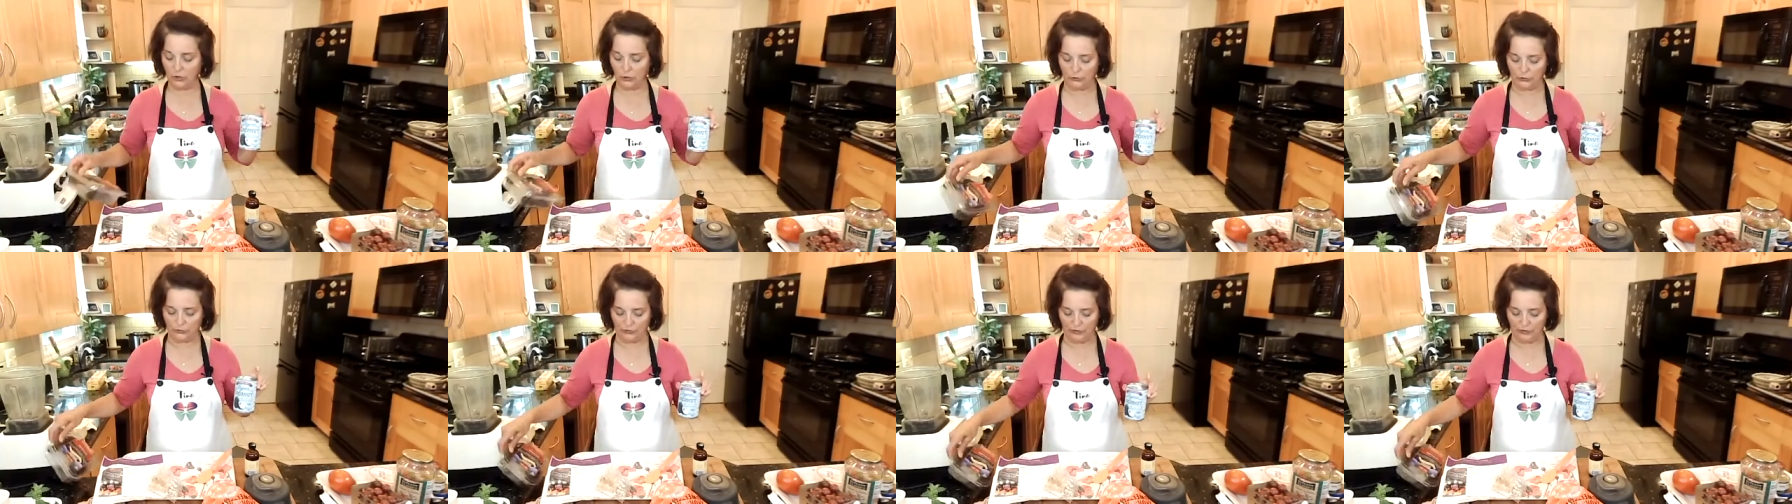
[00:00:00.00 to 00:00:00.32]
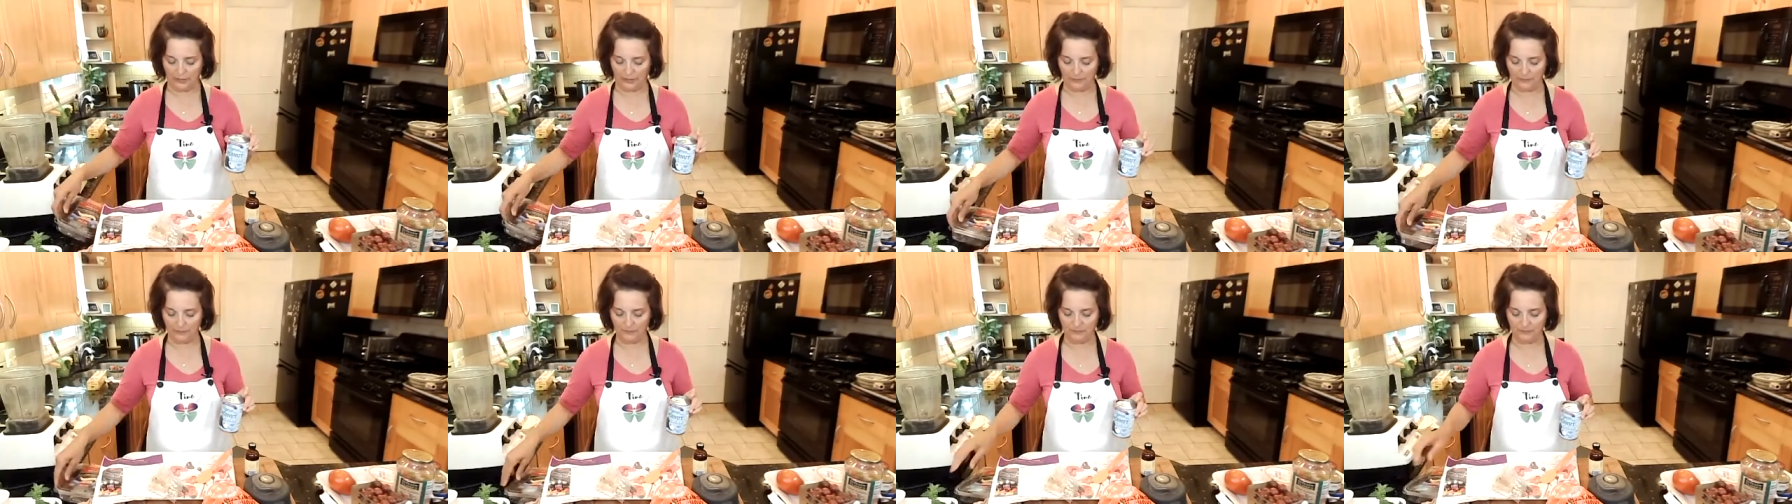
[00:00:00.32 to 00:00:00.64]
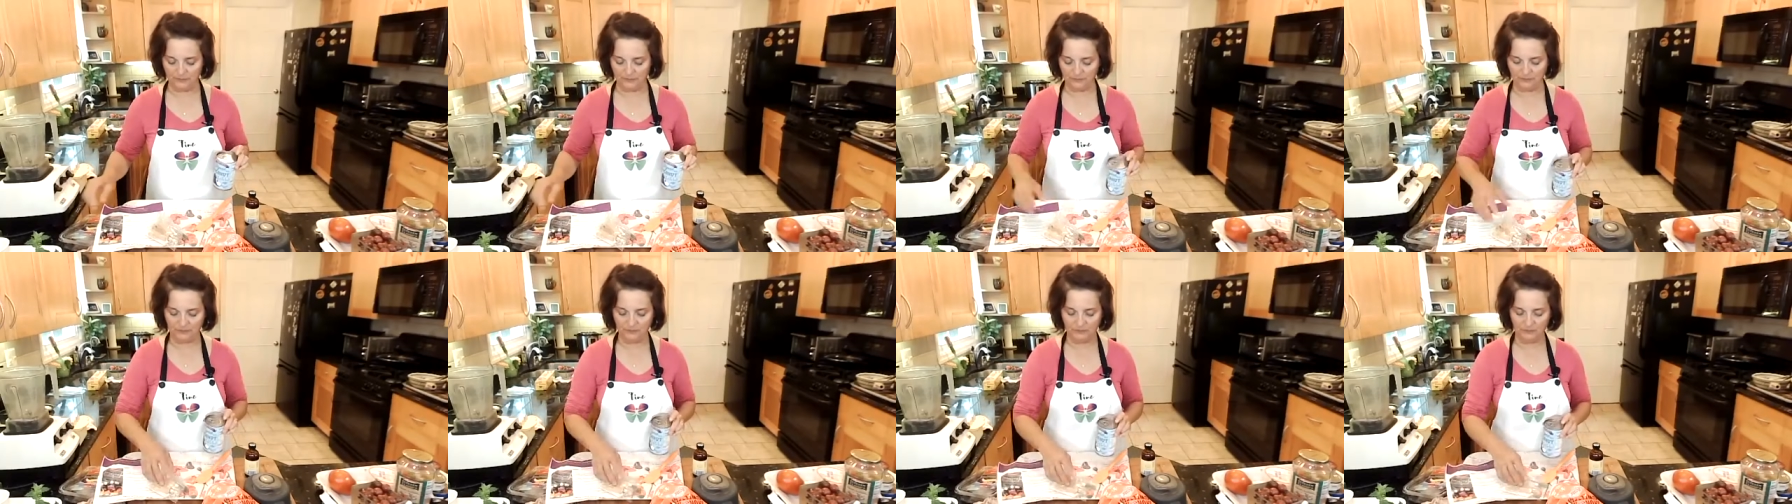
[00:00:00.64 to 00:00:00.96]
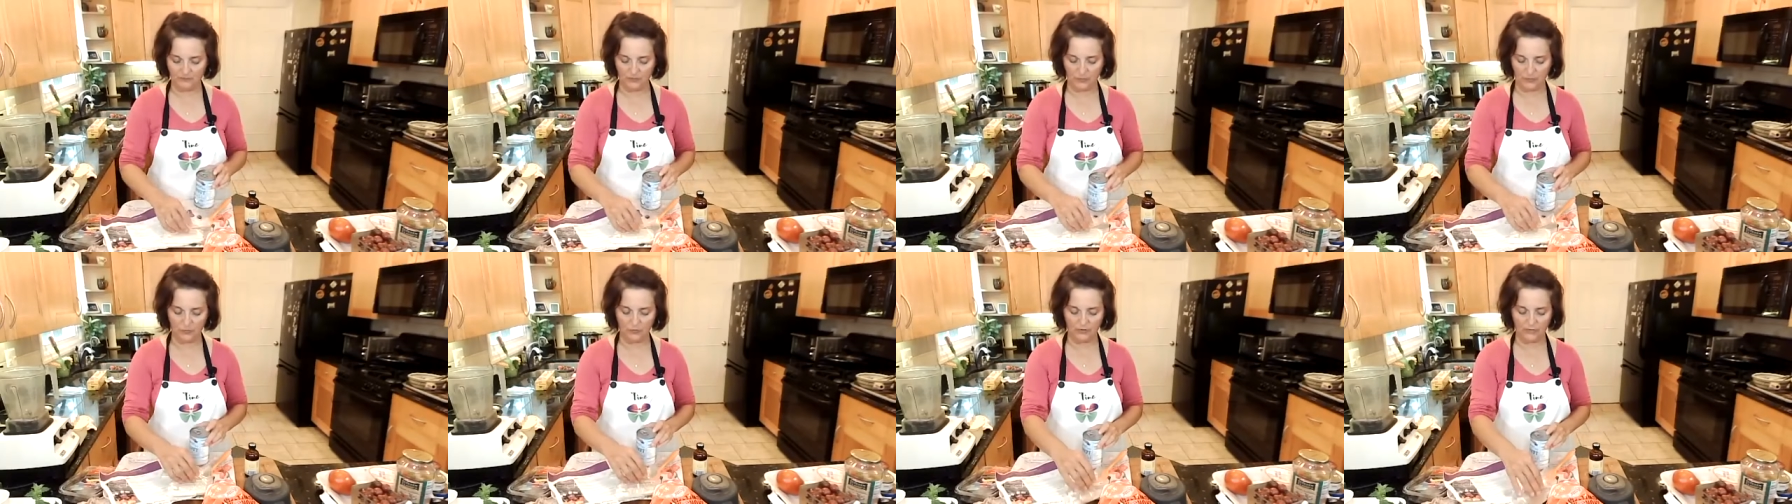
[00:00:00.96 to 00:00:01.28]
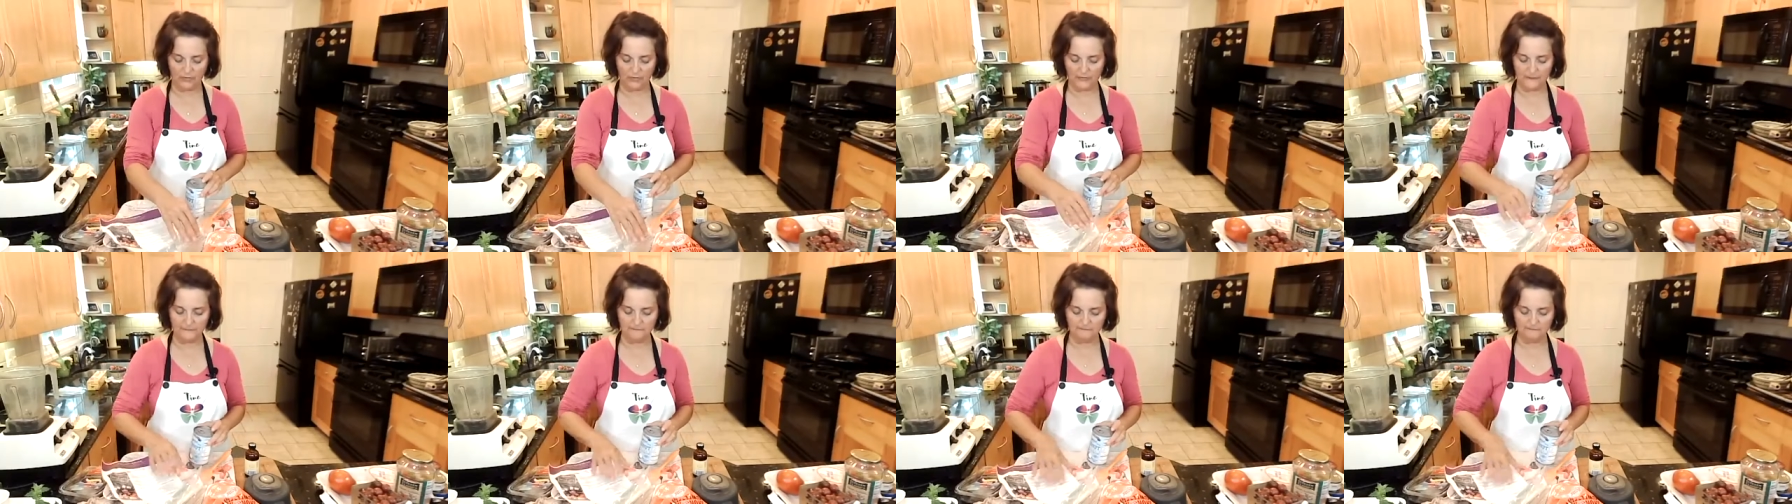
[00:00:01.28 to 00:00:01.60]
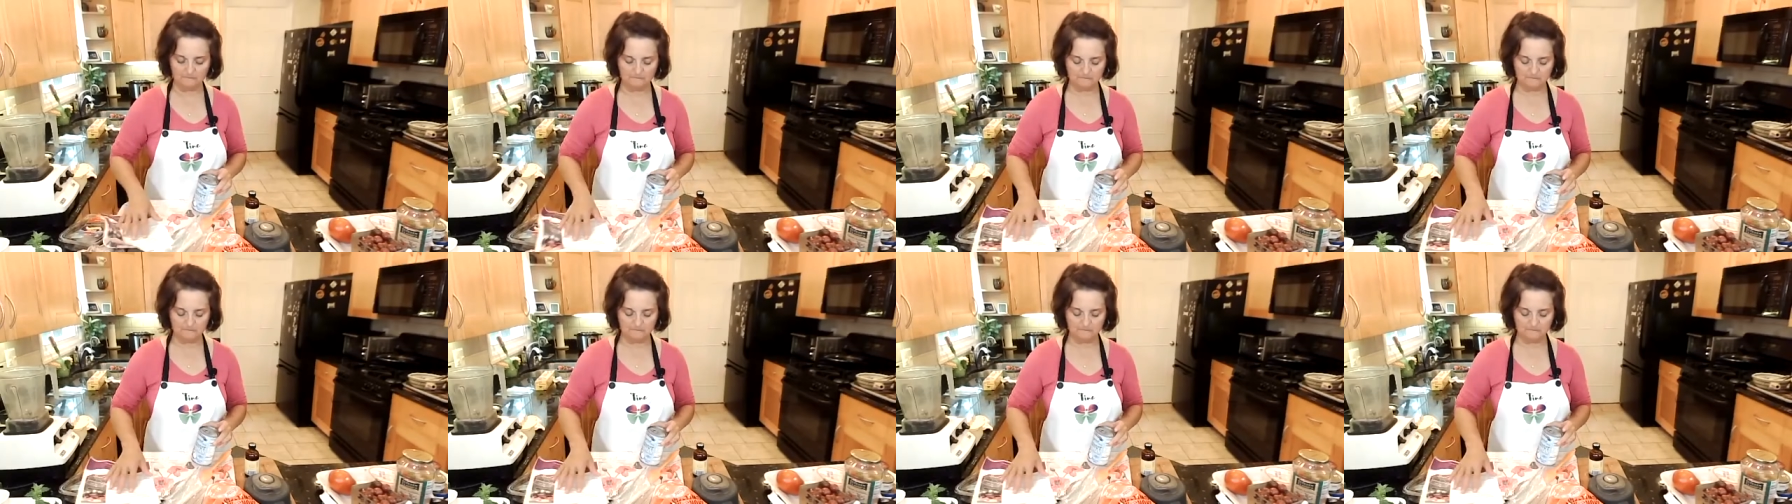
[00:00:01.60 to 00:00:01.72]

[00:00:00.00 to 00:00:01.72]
cream. Okay.